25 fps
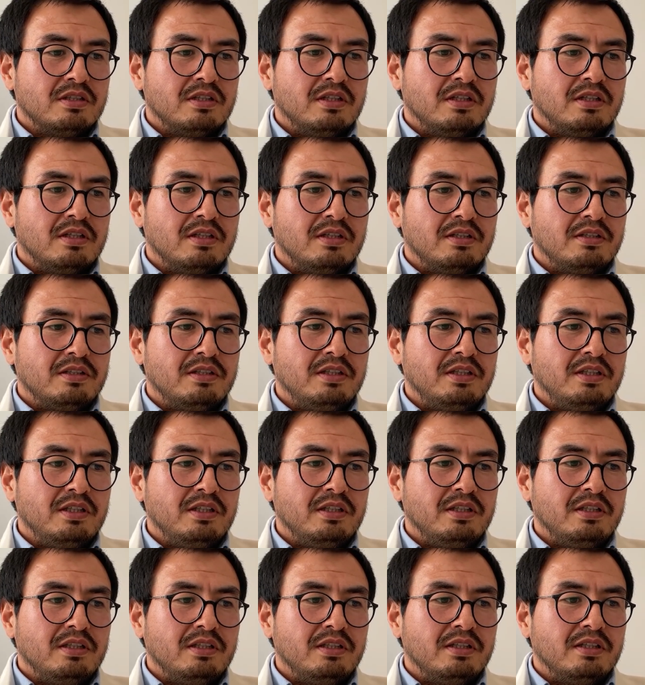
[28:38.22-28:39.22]

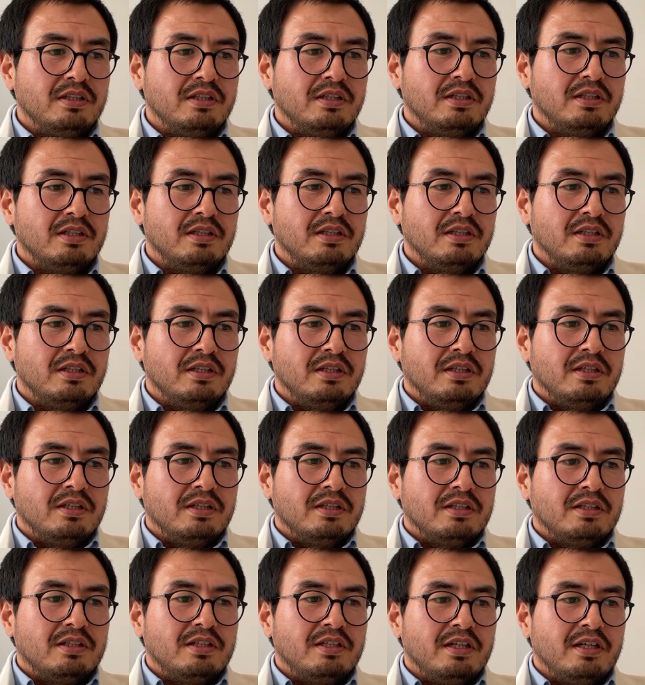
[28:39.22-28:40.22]
the
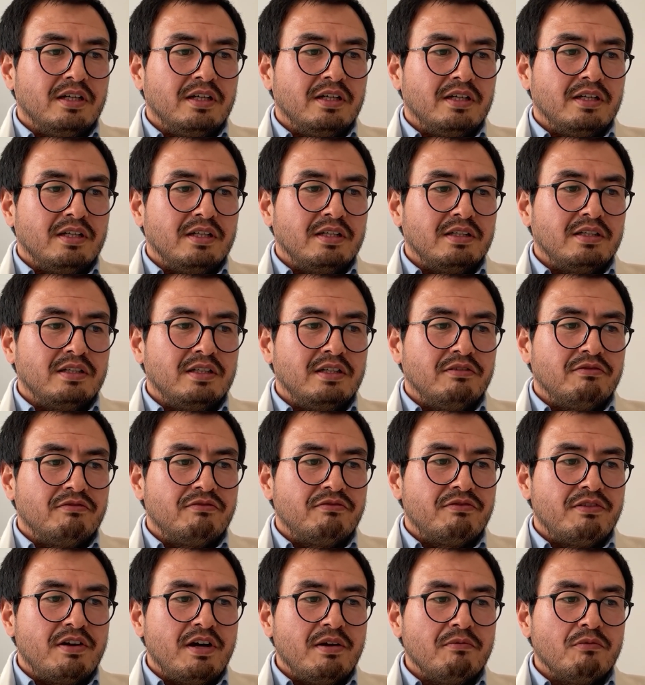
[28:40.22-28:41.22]

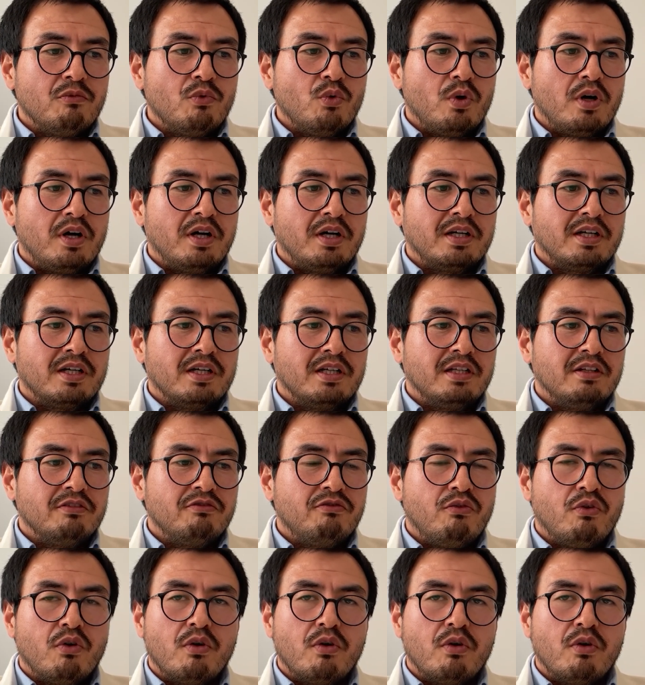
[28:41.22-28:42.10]
framework and the